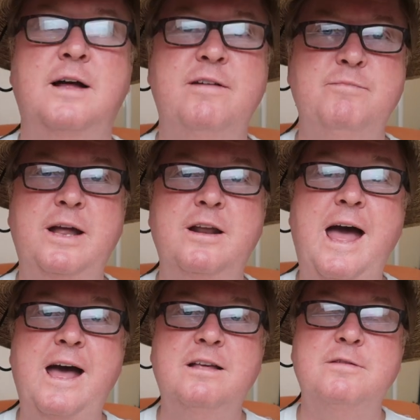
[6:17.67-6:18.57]
I've made an
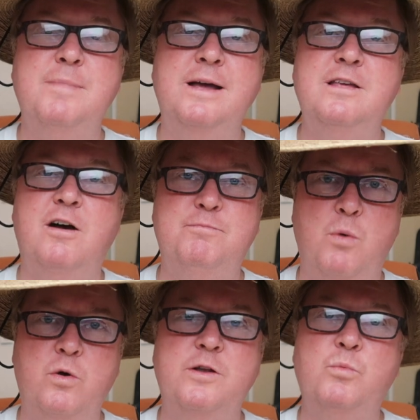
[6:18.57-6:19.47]
ass of myself
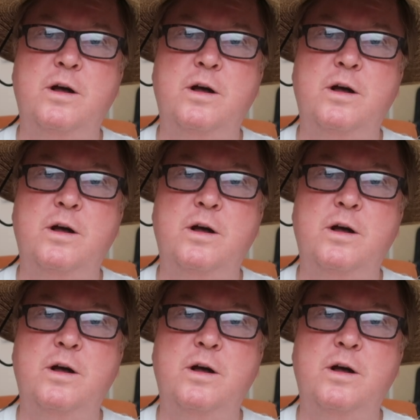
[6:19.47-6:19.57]
more than